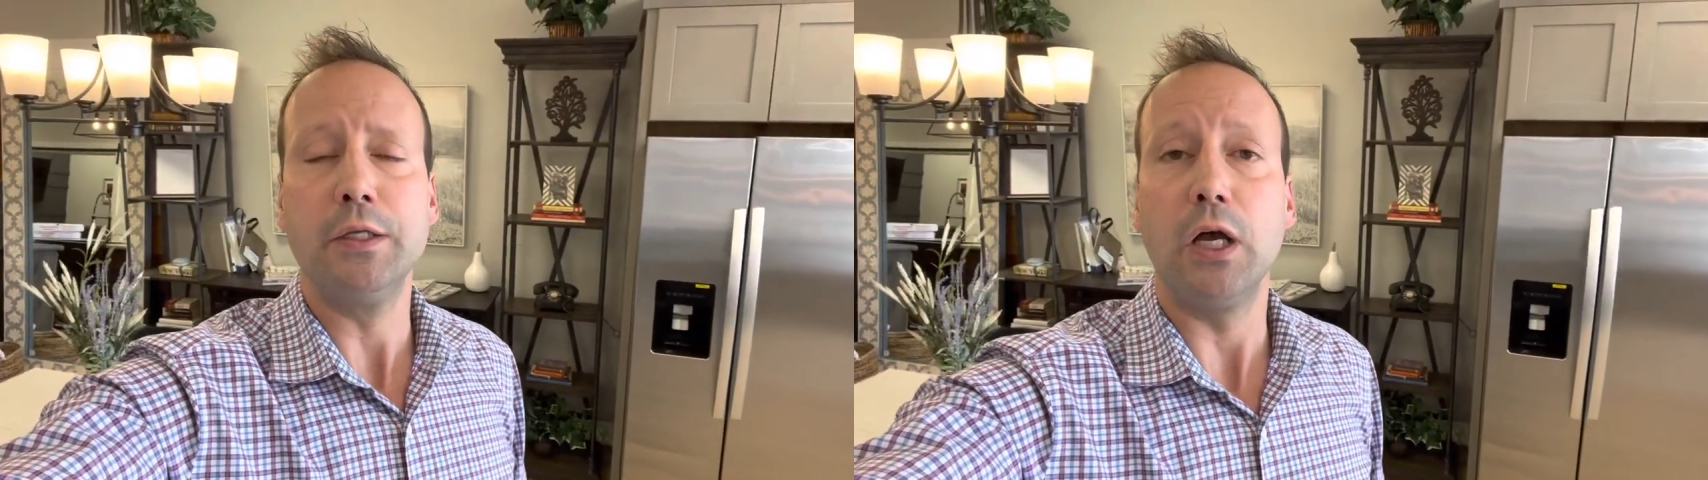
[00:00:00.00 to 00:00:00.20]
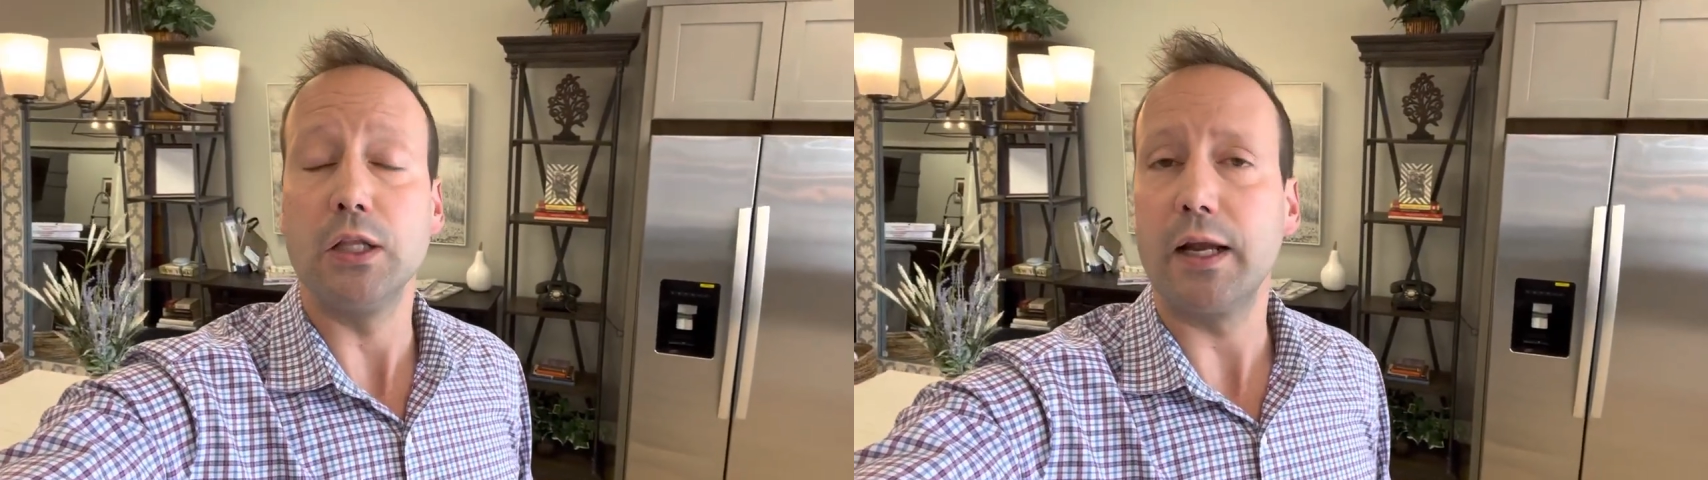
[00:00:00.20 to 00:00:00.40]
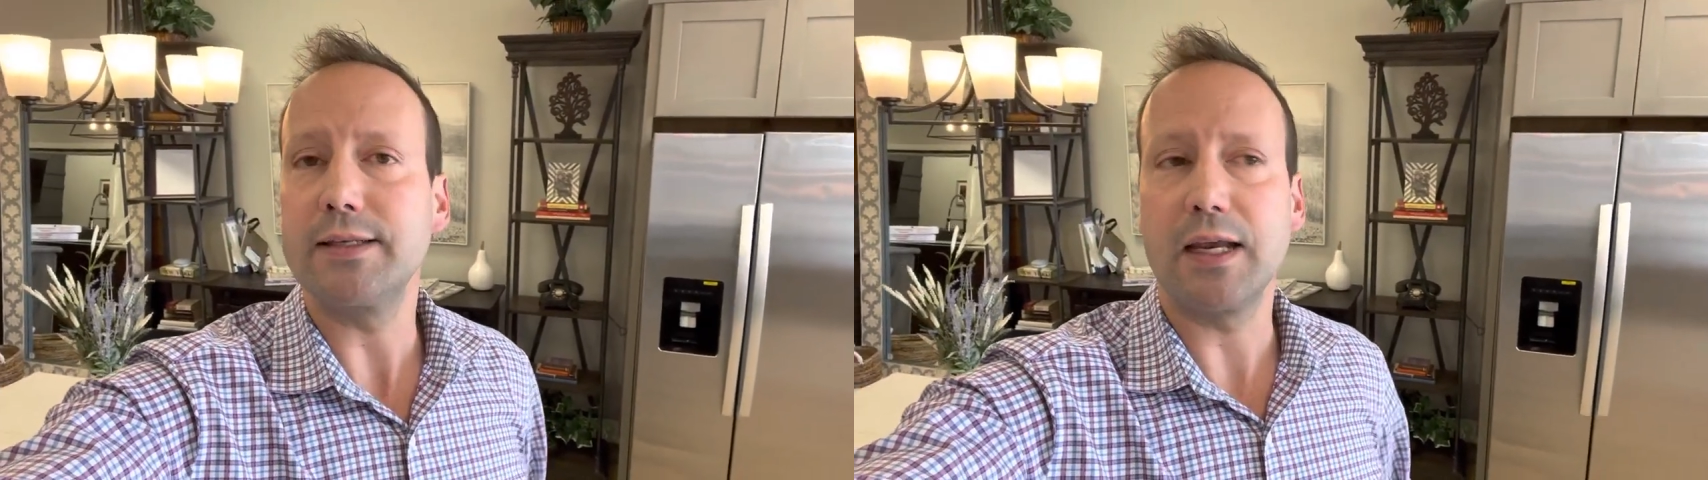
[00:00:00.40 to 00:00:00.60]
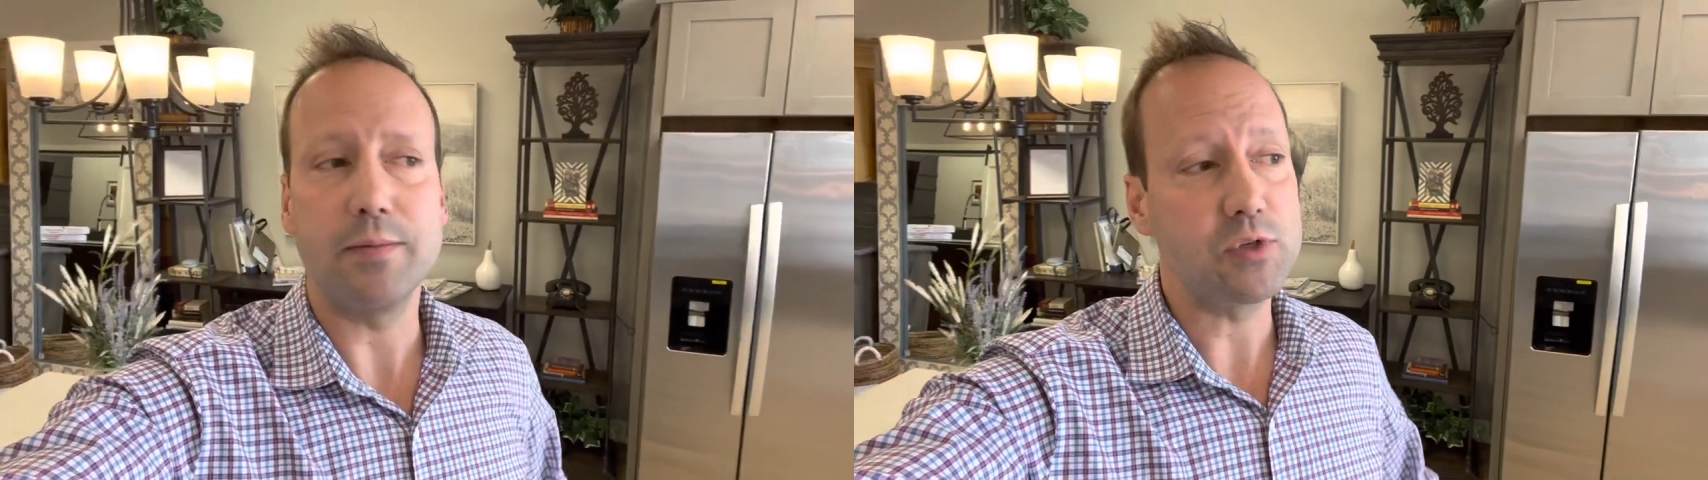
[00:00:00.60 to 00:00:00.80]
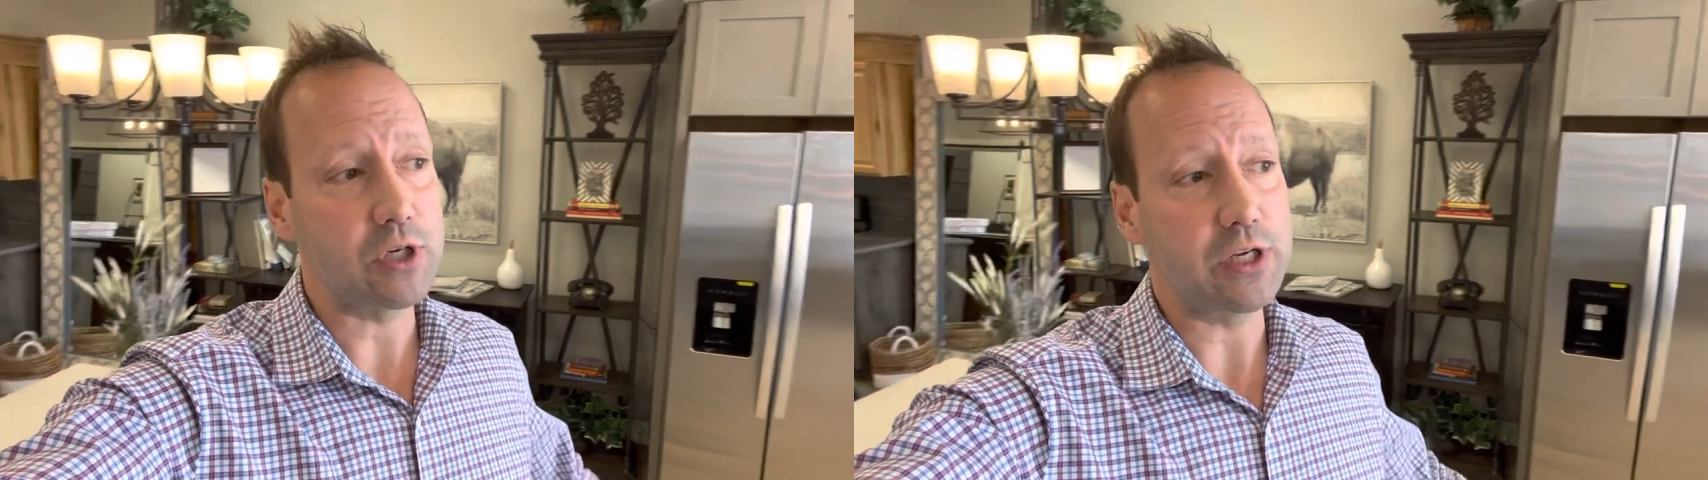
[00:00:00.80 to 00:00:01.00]
a lot of
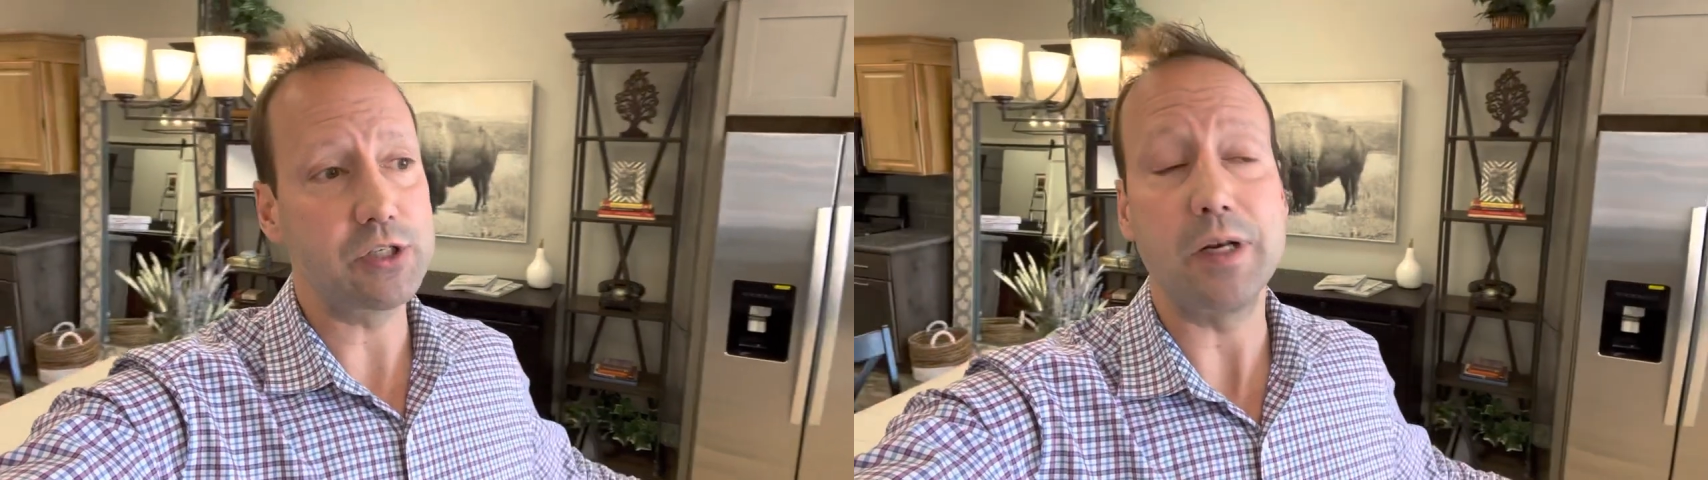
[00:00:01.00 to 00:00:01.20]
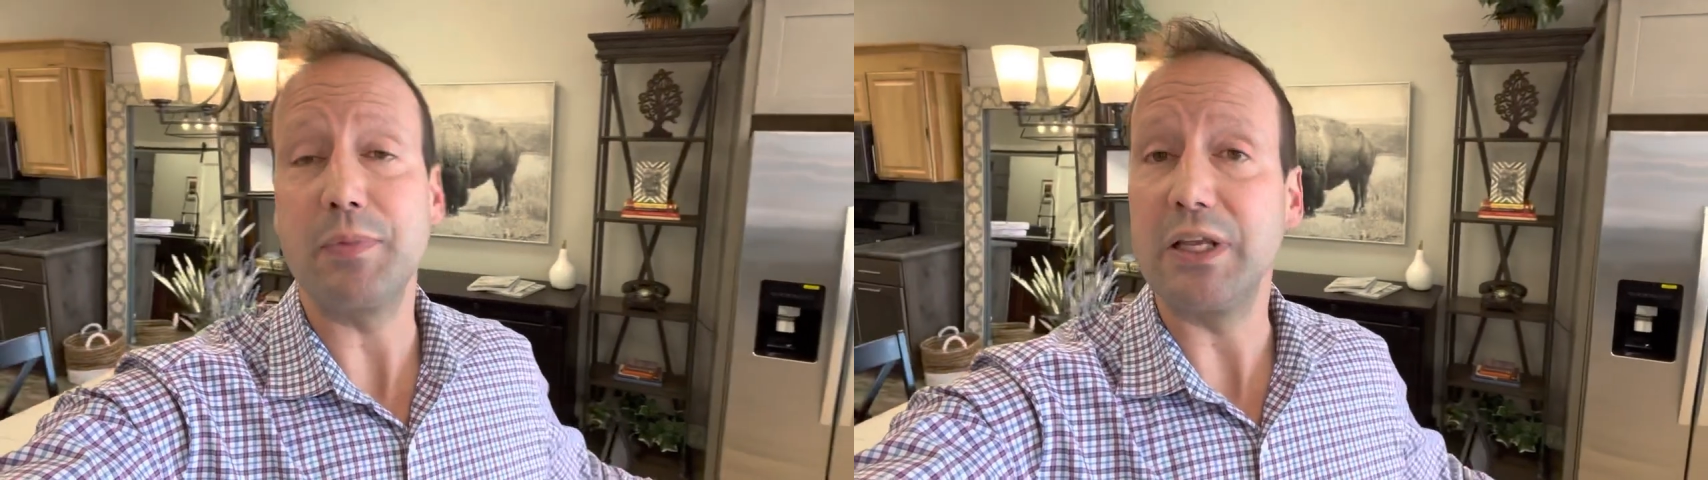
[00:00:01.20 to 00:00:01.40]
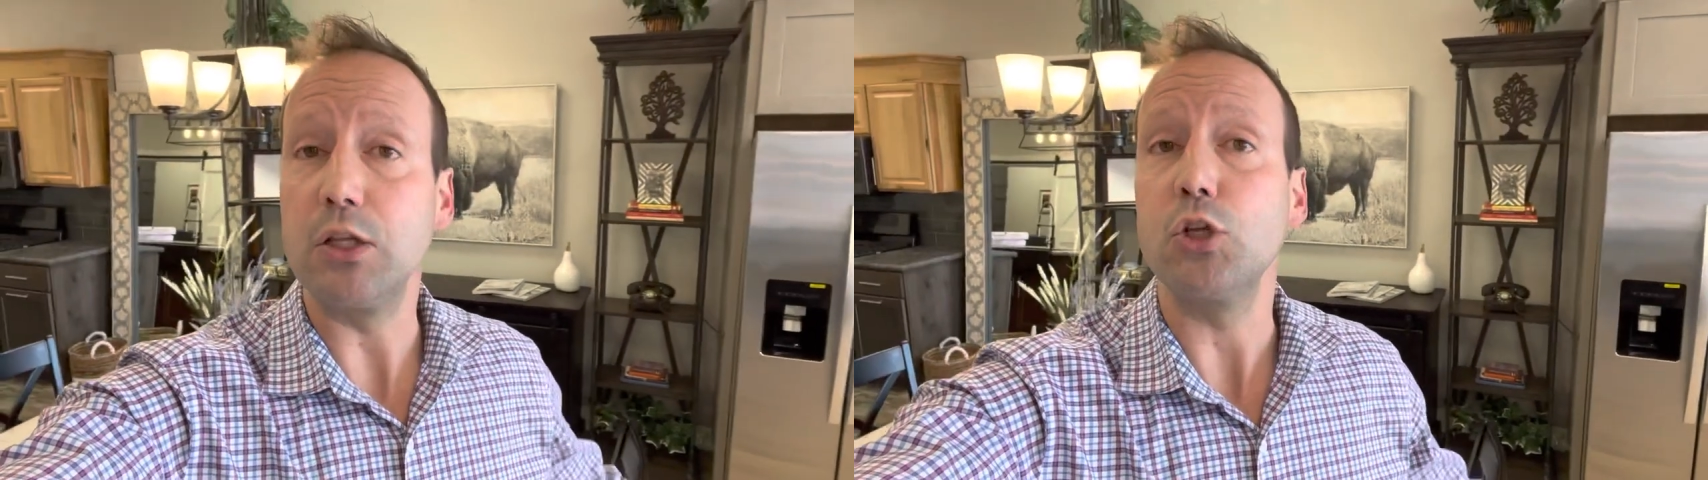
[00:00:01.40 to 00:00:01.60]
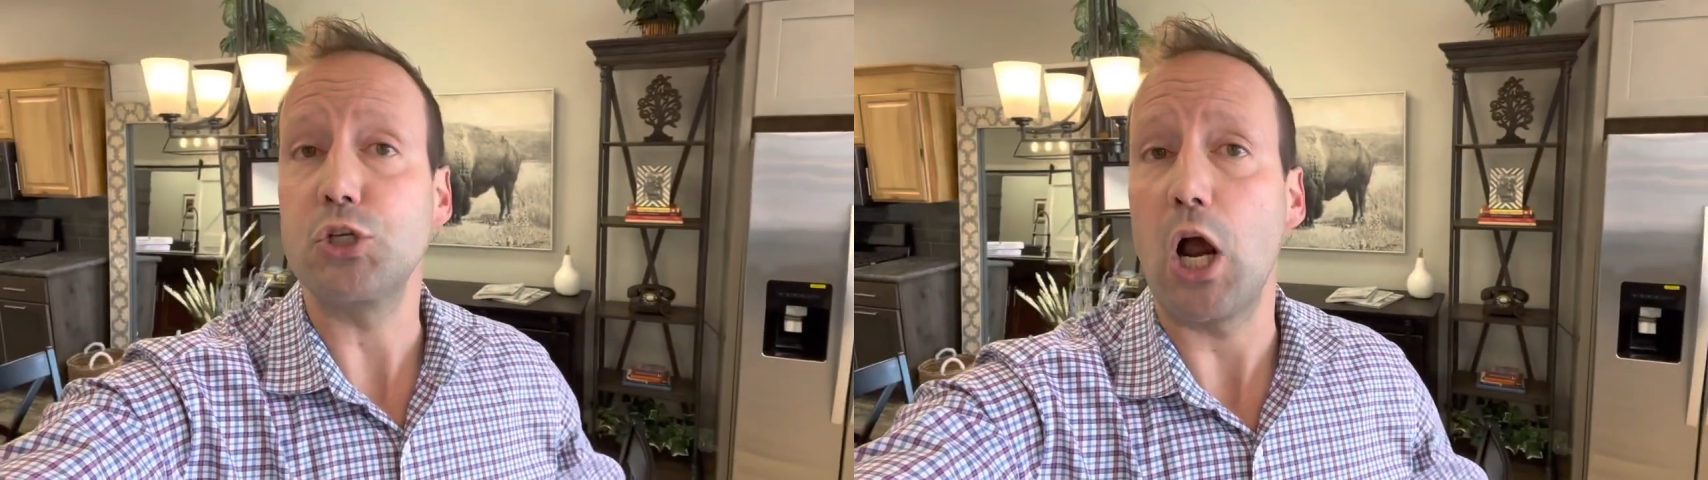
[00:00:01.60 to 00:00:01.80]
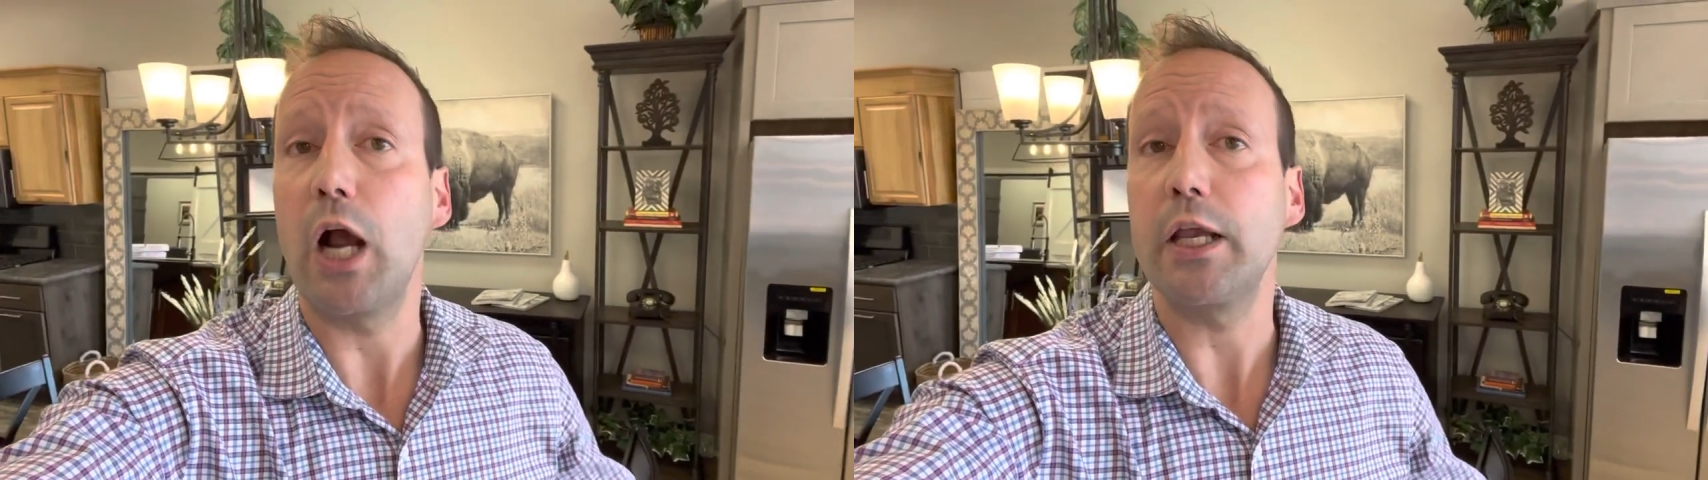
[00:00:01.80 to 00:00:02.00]
times is going to be a little
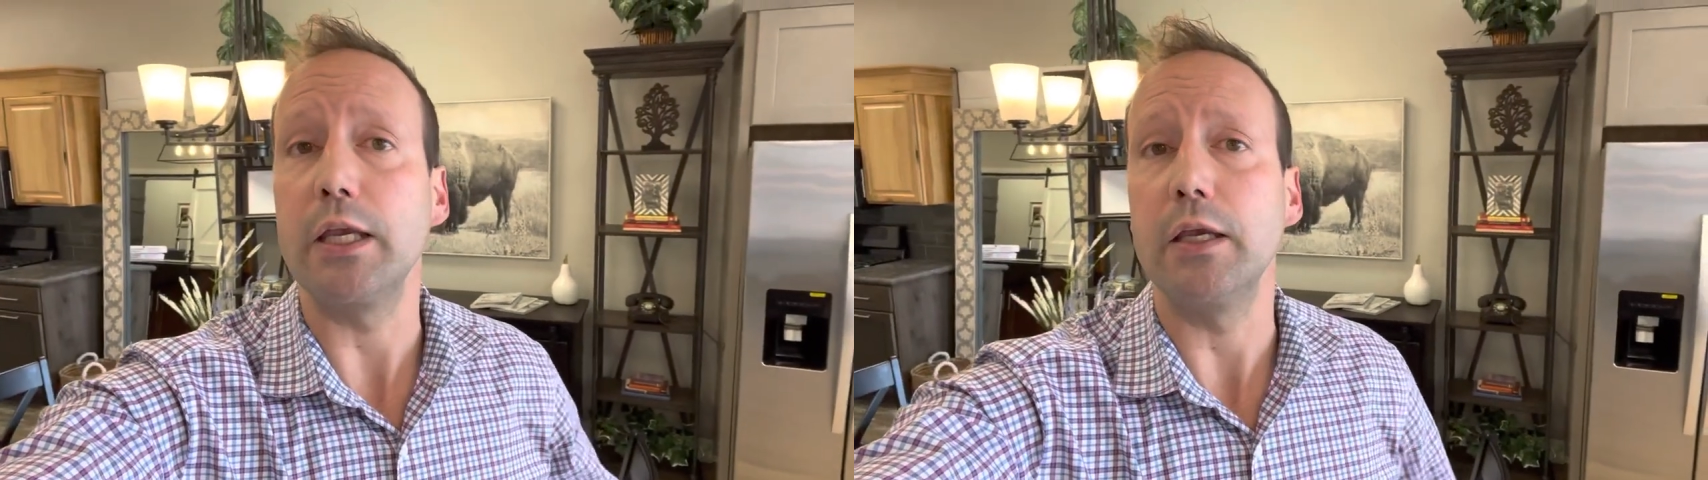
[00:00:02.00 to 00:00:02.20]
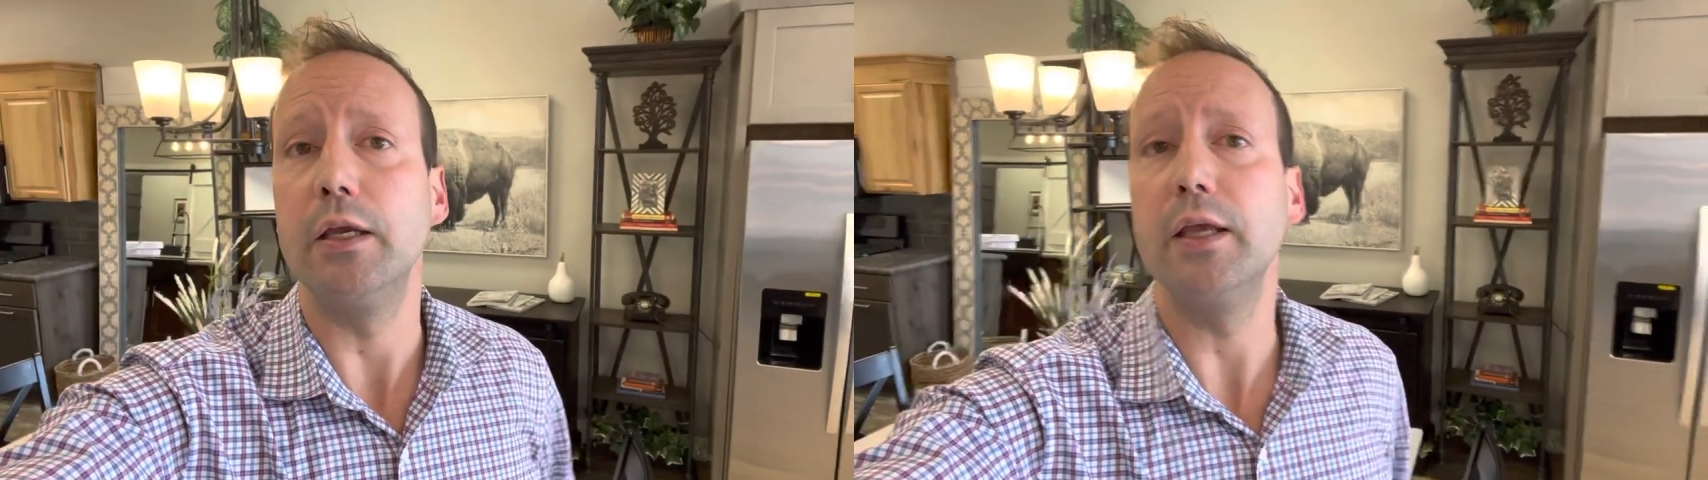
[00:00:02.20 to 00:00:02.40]
chalky.